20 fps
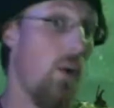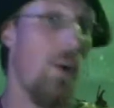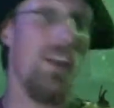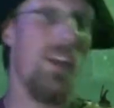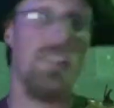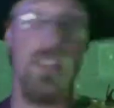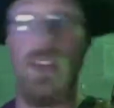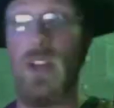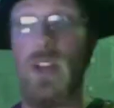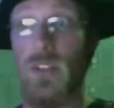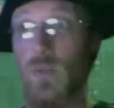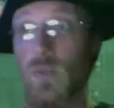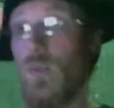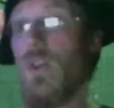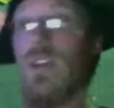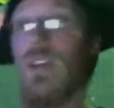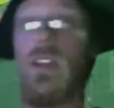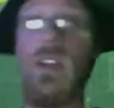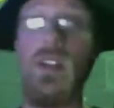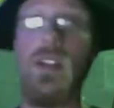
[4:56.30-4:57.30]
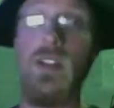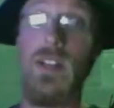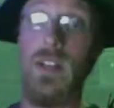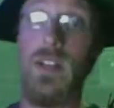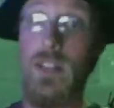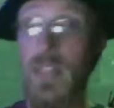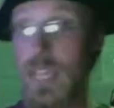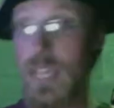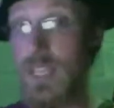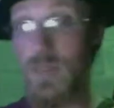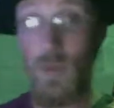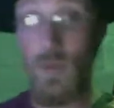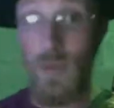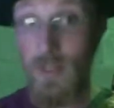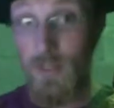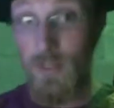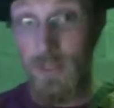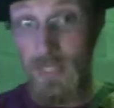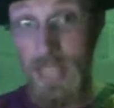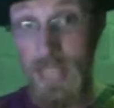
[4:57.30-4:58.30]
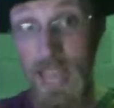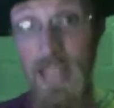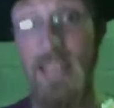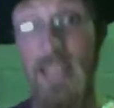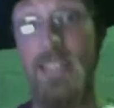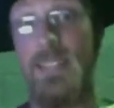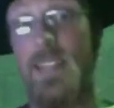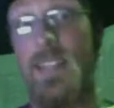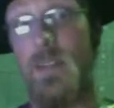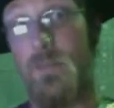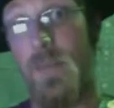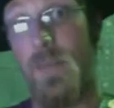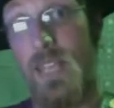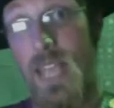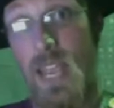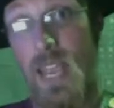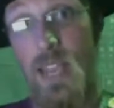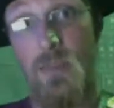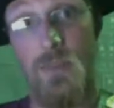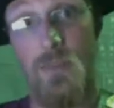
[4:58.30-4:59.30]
is another one. He's one of those guys that became